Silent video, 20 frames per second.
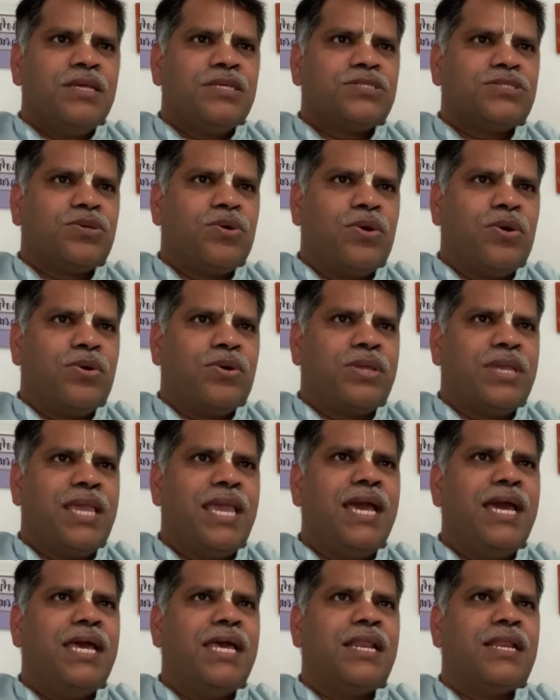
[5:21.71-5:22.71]
So
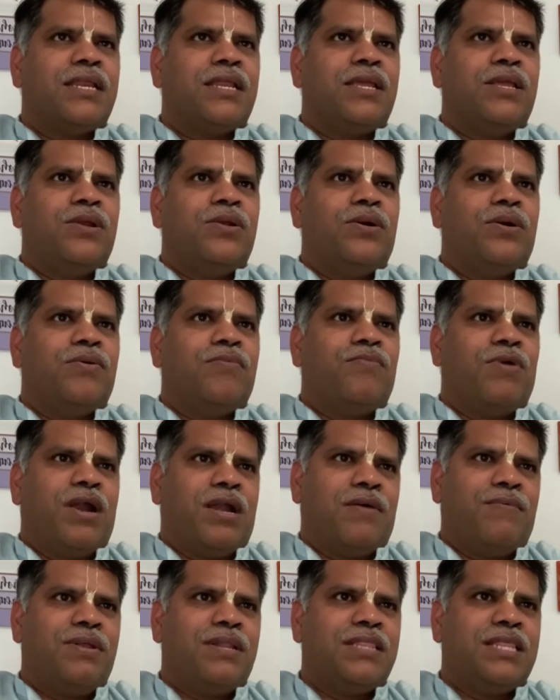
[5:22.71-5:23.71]
here, you know,
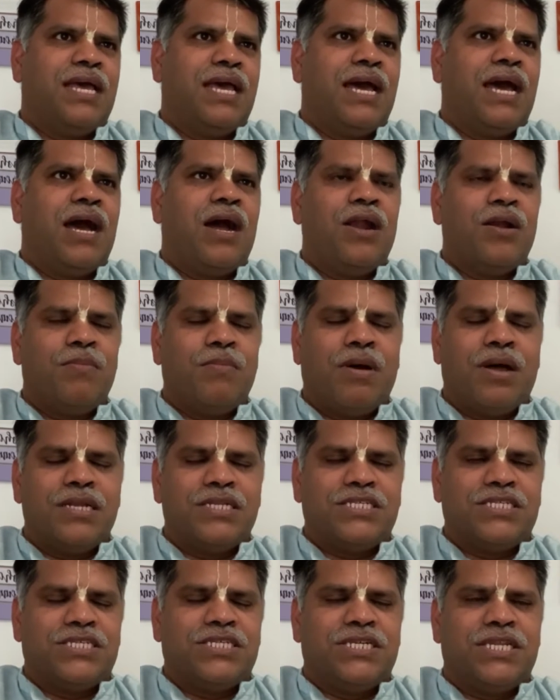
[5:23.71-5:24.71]
whatever the
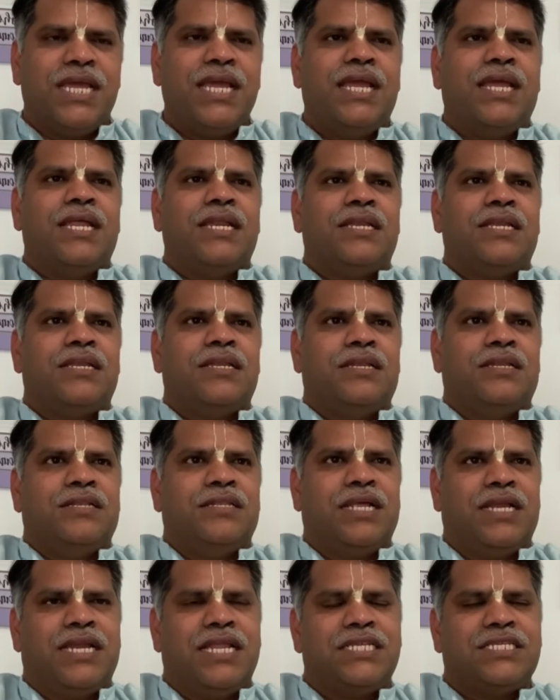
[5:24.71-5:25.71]
Hanumanji did,
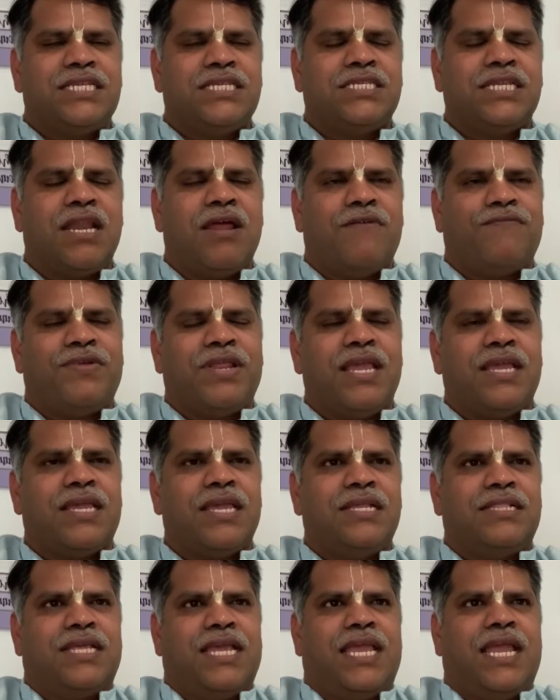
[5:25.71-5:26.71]
the decision of
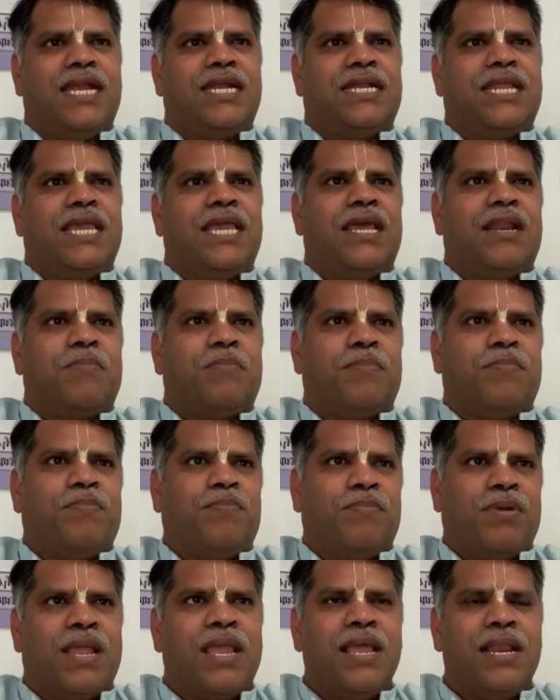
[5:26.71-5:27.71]
taking the entire
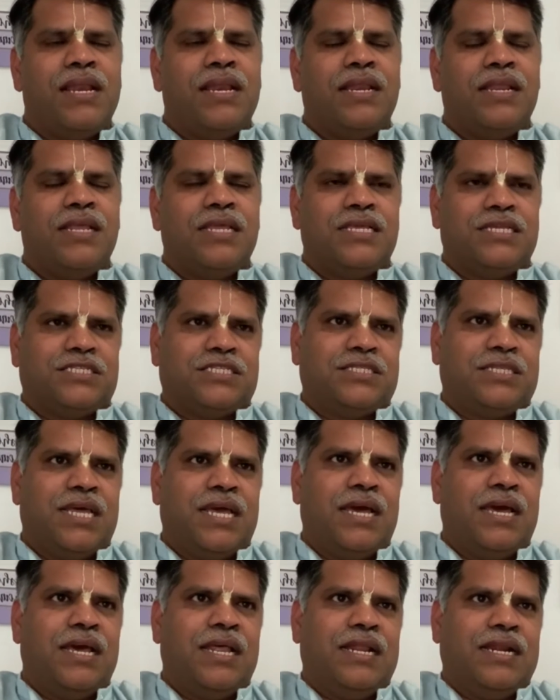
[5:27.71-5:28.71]
hill is
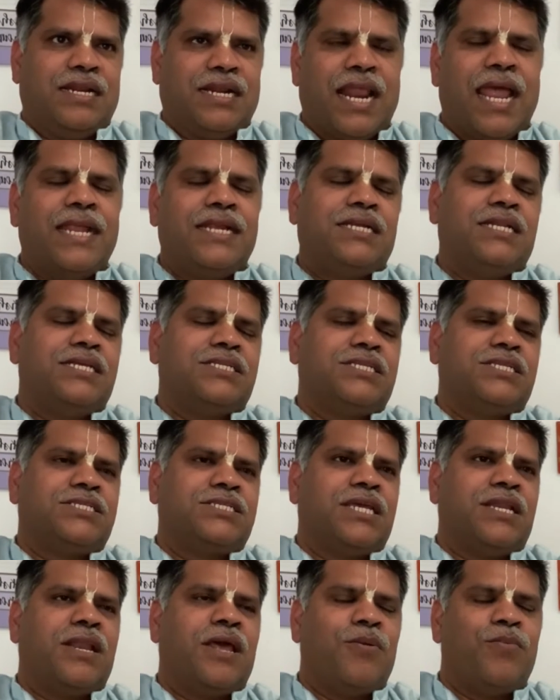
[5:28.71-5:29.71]
the right
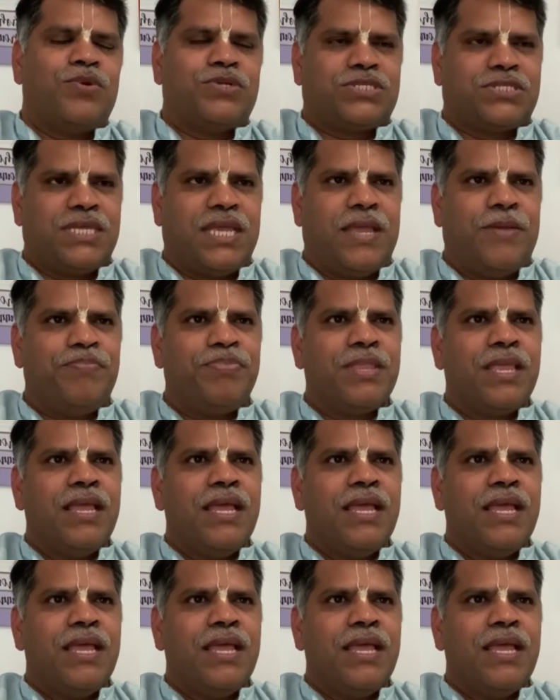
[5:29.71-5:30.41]
decision, I would say.